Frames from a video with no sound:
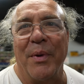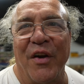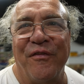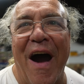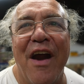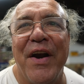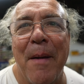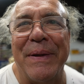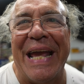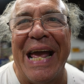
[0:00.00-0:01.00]
I'm going to fire it
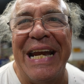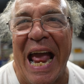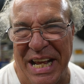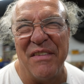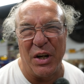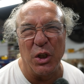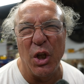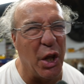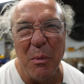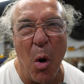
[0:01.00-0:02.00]
up again and give it a
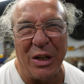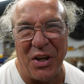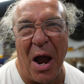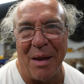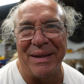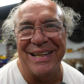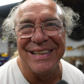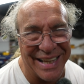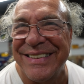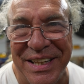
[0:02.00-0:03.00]
little more timing.
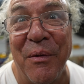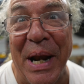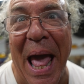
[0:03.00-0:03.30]
Let's see what